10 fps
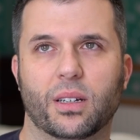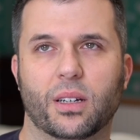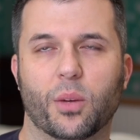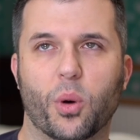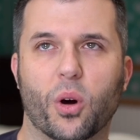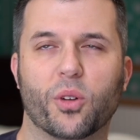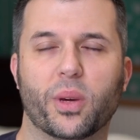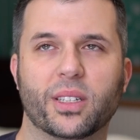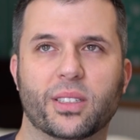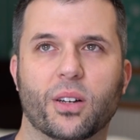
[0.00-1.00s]
a part of
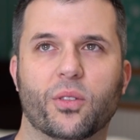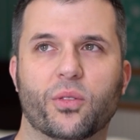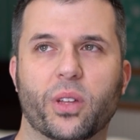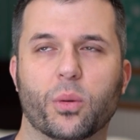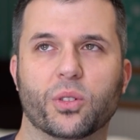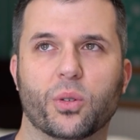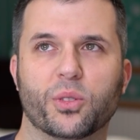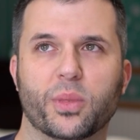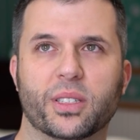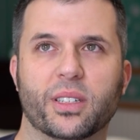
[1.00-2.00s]
myself that was always
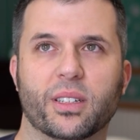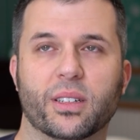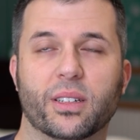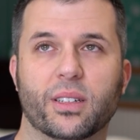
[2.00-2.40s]
missing